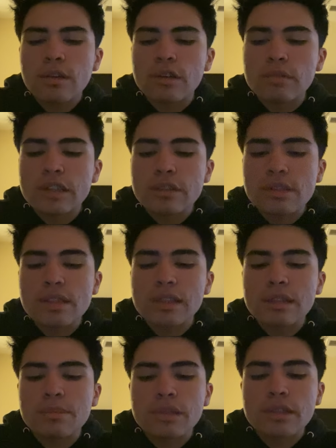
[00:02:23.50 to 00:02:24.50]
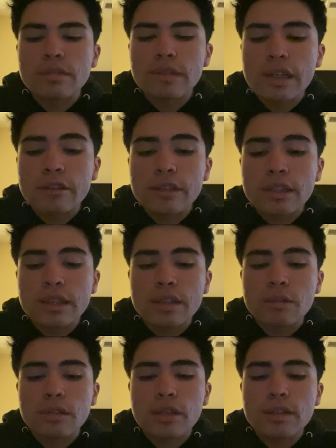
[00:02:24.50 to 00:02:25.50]
are when you're sleeping irregularly
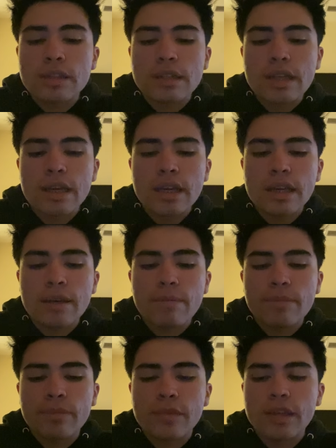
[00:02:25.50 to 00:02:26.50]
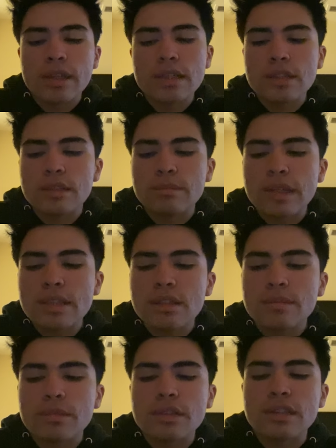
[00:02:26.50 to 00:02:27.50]
throughout the day, and this can mess
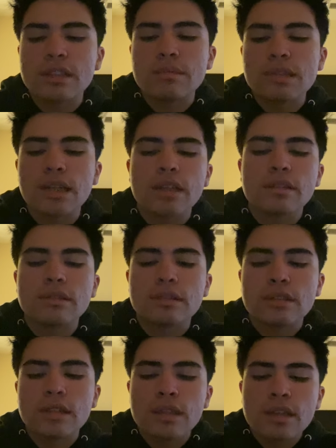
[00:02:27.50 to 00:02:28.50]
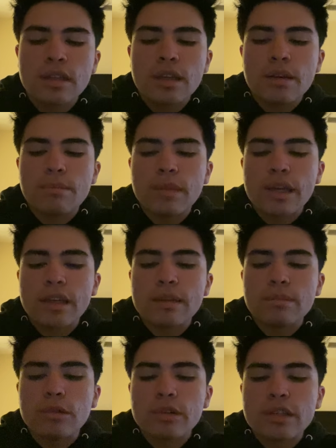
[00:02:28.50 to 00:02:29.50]
up your sleep cycle, making it
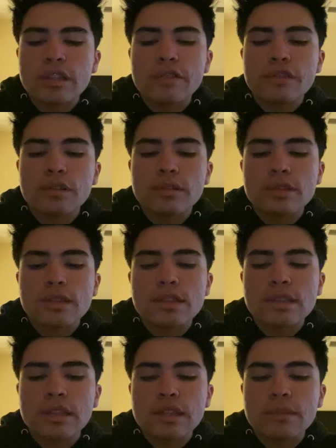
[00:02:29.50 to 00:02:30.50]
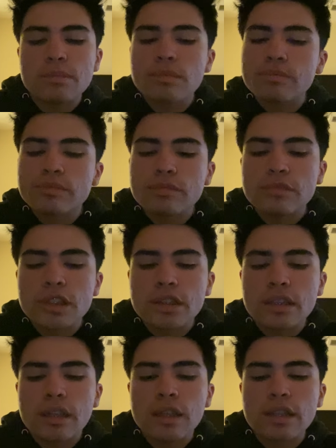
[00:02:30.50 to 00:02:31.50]
more difficult to sleep, which
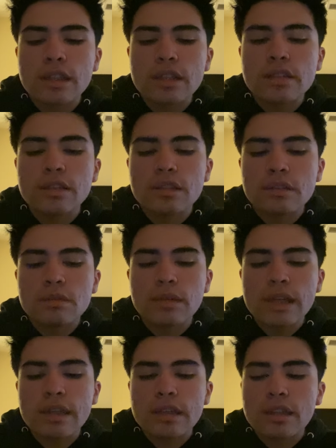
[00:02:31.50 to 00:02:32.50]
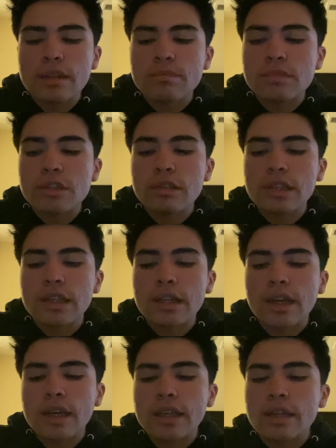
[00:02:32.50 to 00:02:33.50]
can lead to you waking up during the
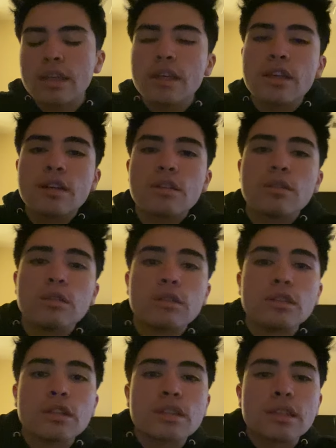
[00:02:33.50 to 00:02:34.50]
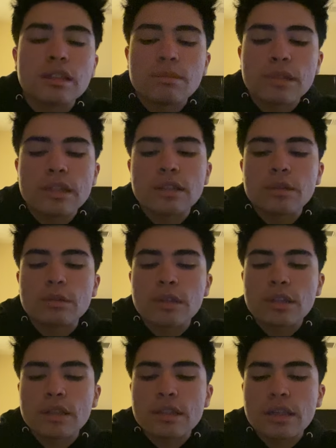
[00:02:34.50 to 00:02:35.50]
night or sleeping at the
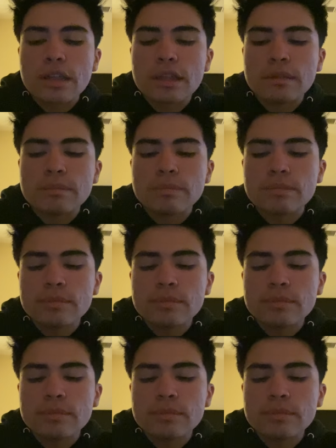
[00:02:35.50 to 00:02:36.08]
wrong time.